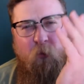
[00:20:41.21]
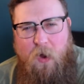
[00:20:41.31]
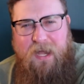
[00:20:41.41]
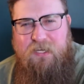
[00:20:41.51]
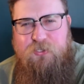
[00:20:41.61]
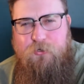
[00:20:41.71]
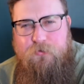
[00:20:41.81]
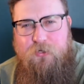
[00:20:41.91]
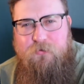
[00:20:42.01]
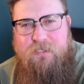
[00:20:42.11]
Why did you
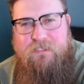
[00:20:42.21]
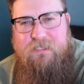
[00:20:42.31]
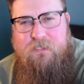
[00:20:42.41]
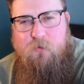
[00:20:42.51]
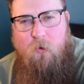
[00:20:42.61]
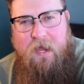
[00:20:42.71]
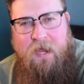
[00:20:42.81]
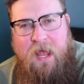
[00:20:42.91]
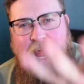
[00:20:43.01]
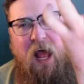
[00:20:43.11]
do this way?
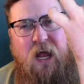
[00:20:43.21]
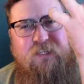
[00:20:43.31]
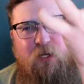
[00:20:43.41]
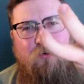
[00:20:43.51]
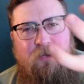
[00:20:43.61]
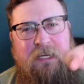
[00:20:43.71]
I don't